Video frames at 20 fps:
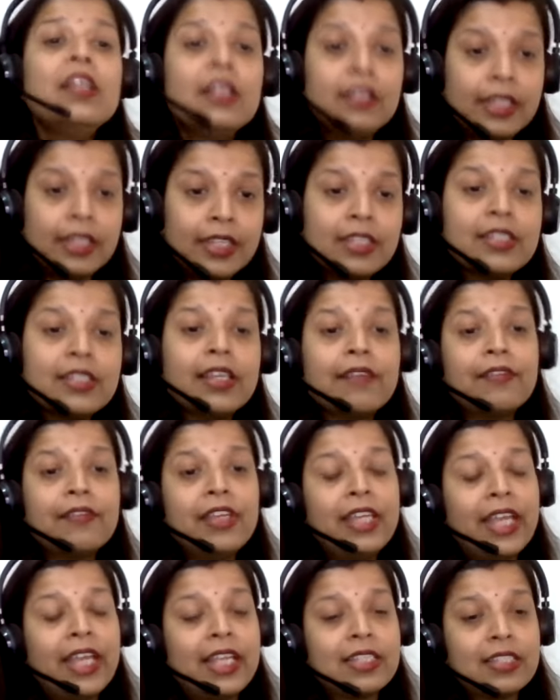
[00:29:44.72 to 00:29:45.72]
that is
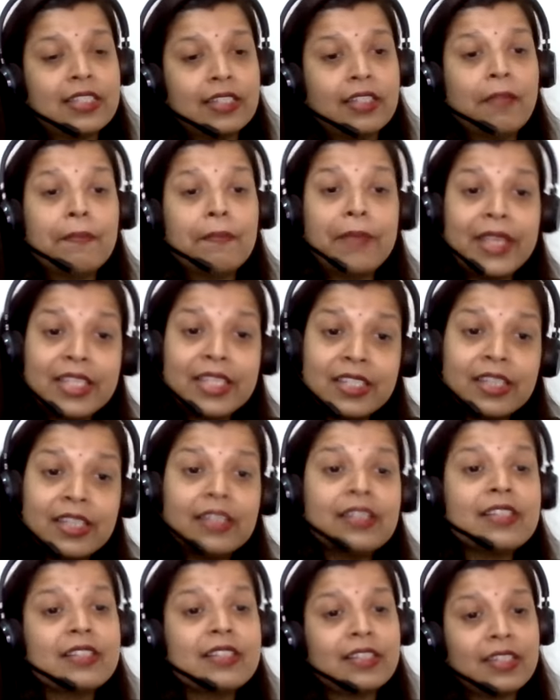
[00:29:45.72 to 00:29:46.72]
having acid, the basic
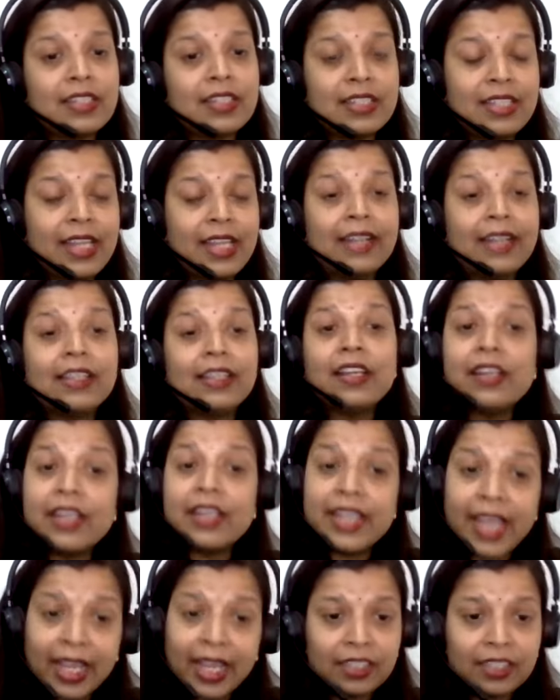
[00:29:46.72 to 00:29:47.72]
reason is that the
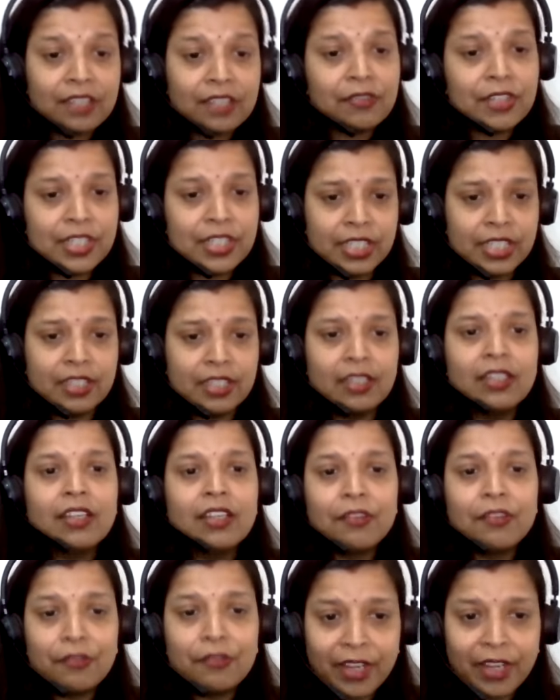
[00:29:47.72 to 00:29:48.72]
reactivity.
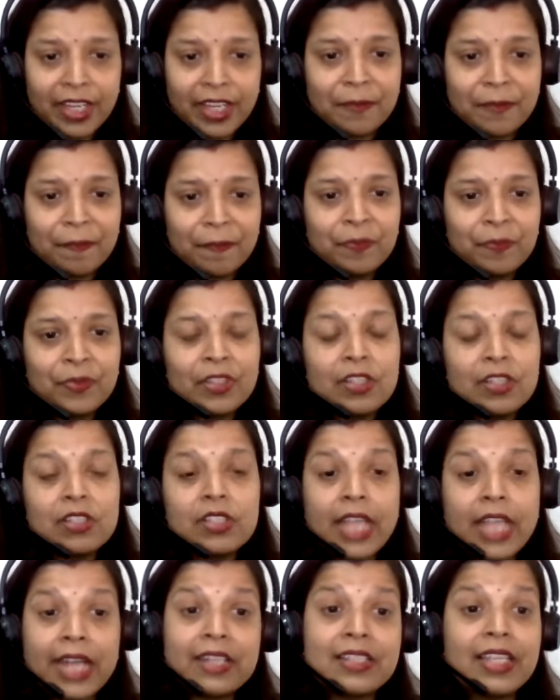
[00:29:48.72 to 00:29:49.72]
Fine.
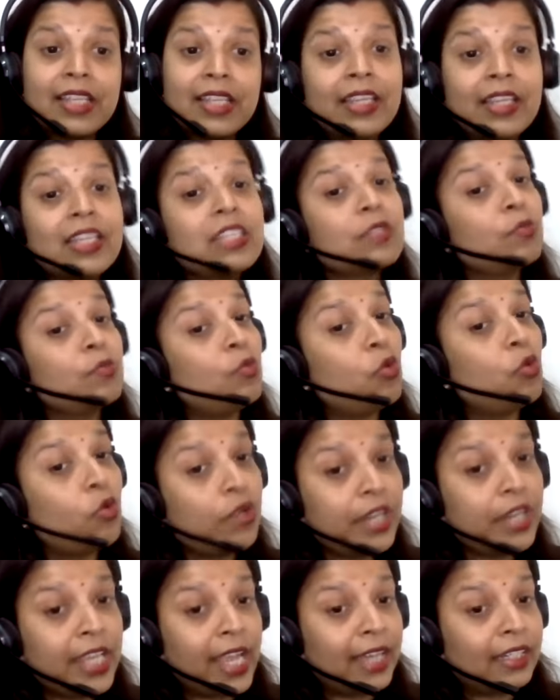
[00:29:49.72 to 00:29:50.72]
And zinc is more
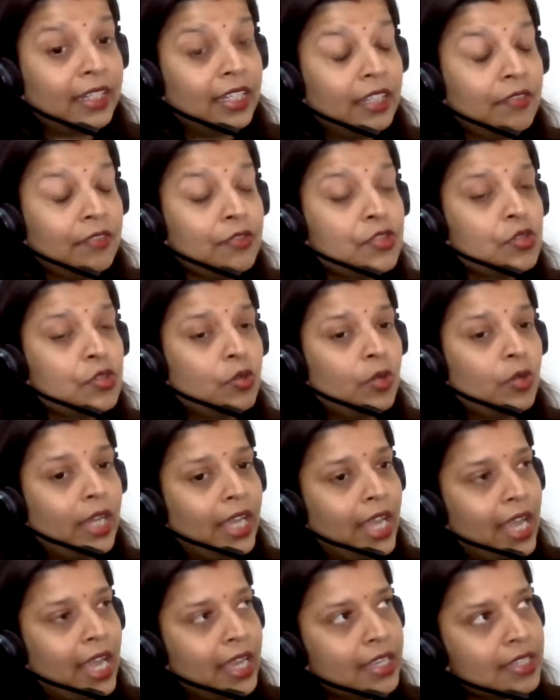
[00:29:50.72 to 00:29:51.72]
reactive. So
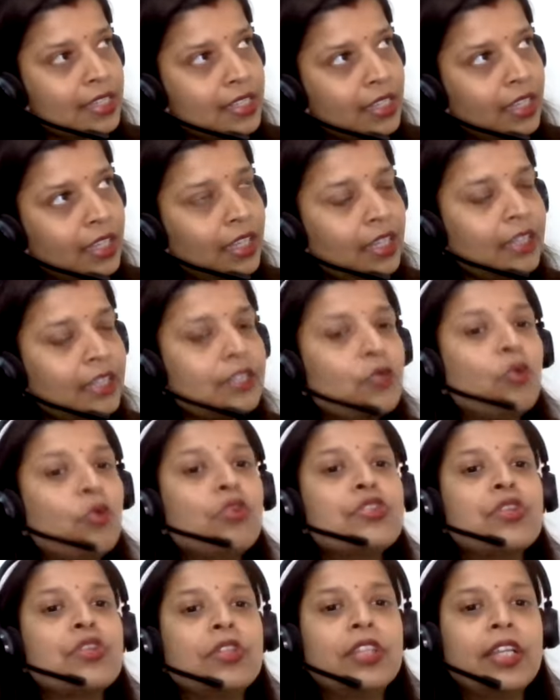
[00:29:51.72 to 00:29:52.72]
as it
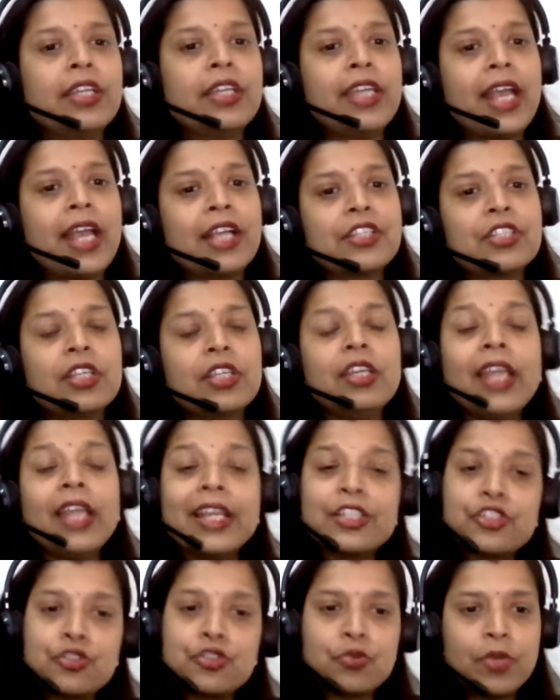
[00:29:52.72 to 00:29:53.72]
goes on the reaction,
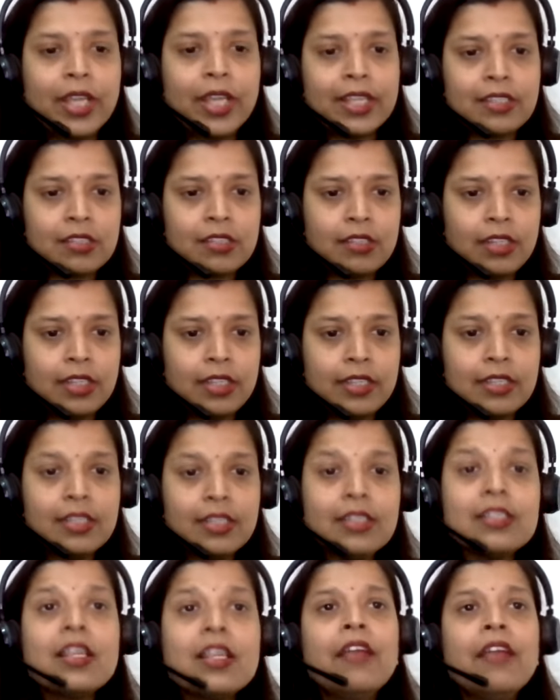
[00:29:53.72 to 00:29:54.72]
H2 gas
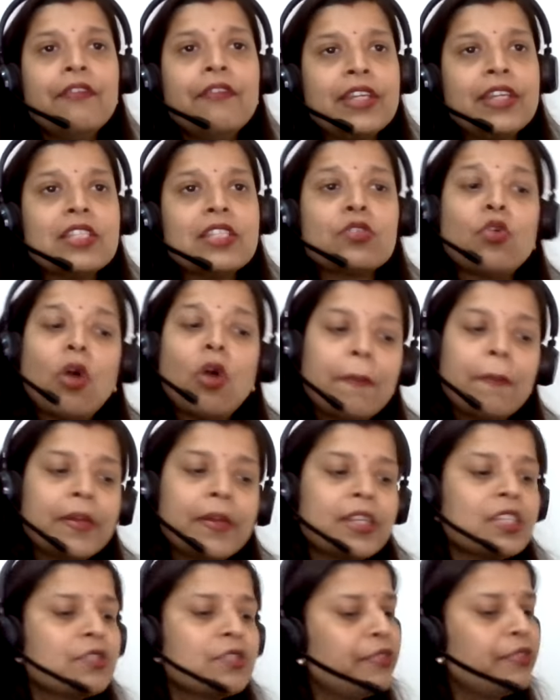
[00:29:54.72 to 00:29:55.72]
releases, whereas copper
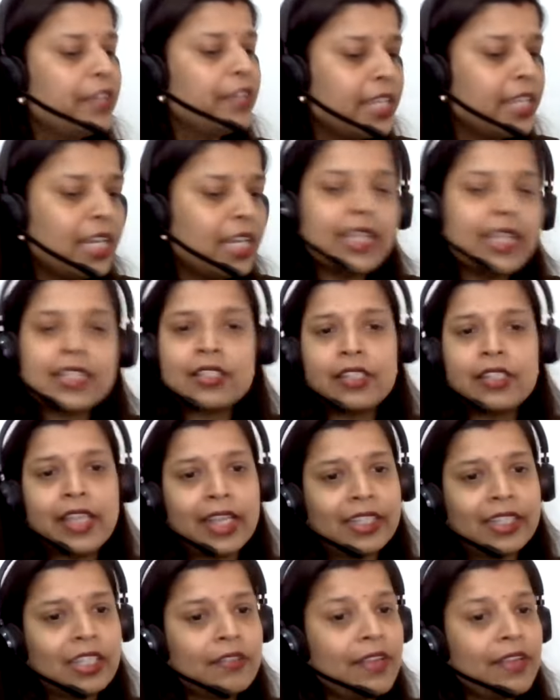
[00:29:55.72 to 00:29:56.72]
is very less
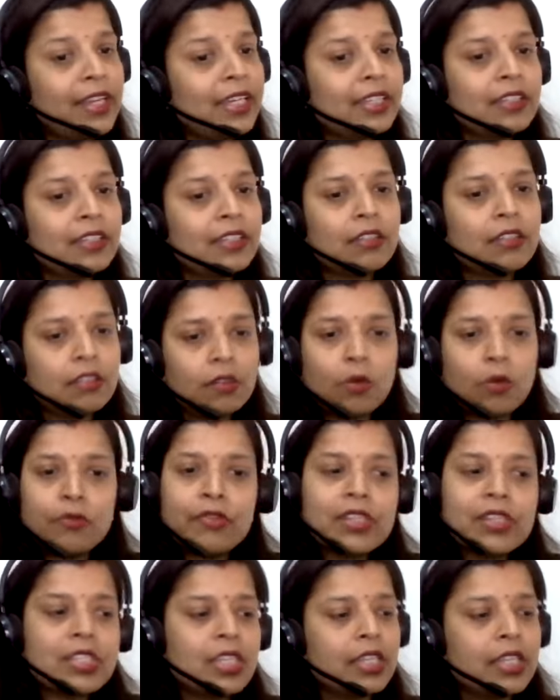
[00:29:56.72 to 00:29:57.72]
reactive, and it
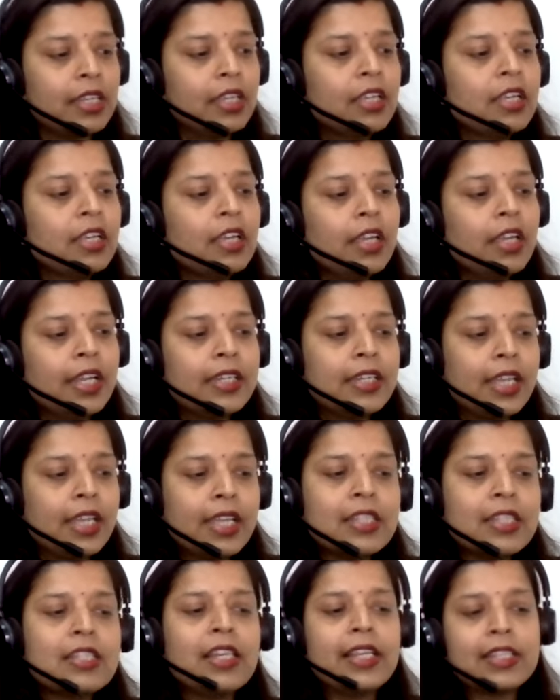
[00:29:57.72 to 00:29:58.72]
obviously it
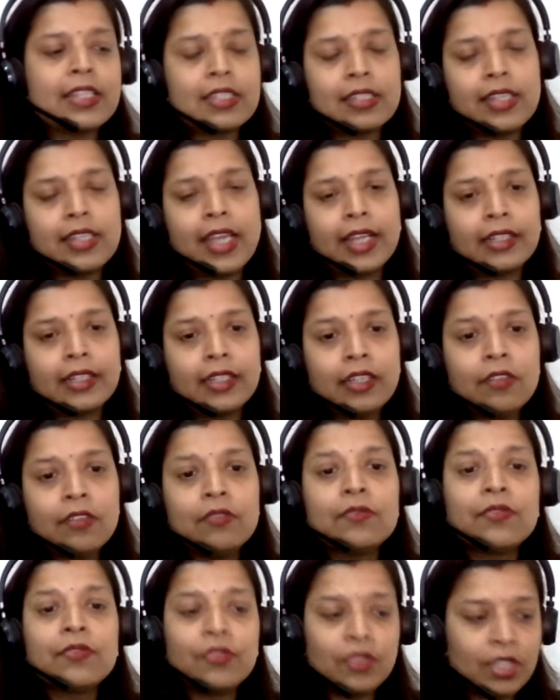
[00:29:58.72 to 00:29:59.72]
is less reactive
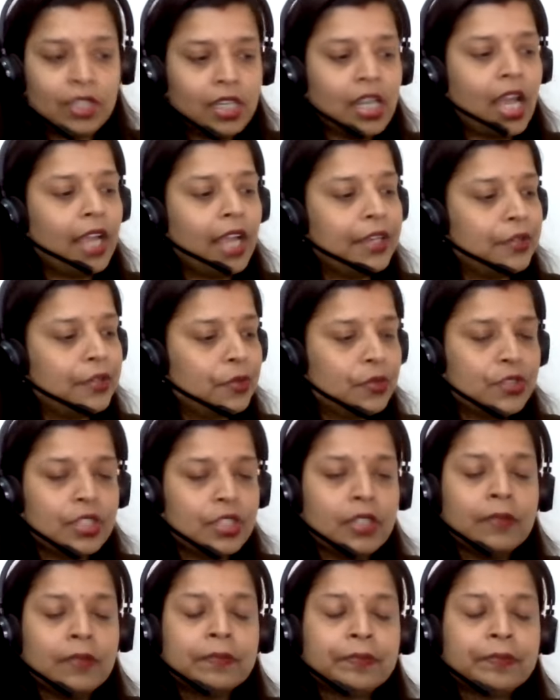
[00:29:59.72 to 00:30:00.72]
than hydrogen.